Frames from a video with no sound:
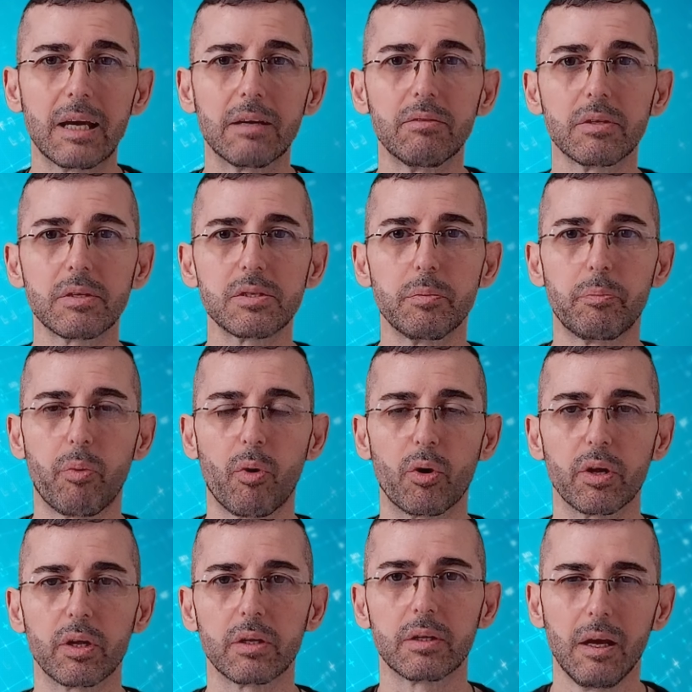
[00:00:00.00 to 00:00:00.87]
level
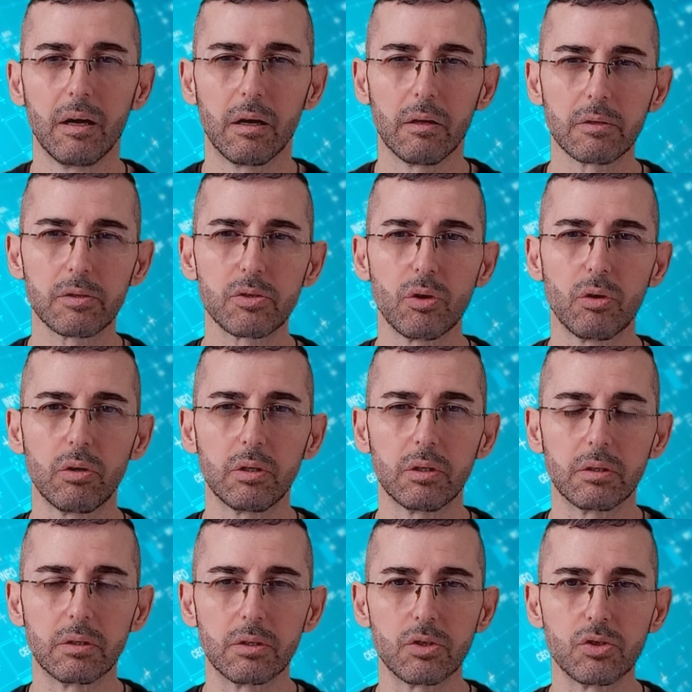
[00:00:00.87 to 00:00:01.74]
supported.
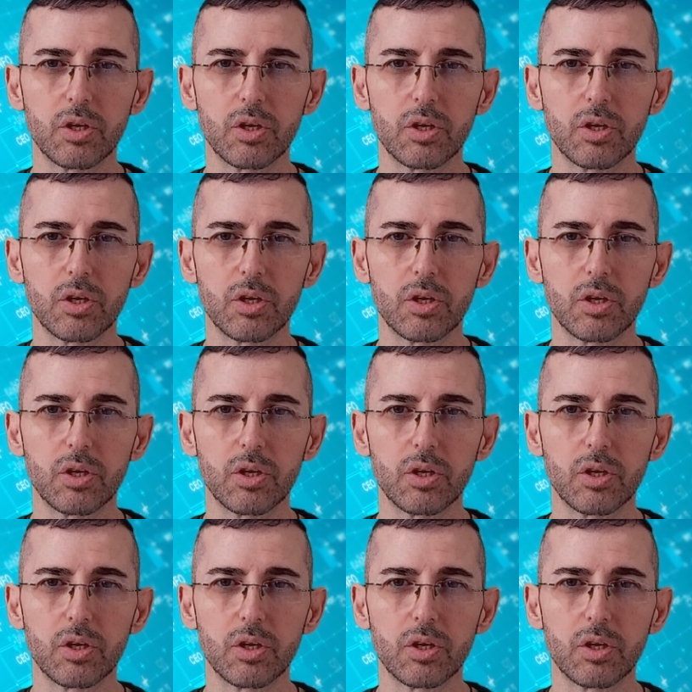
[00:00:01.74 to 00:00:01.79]
Also,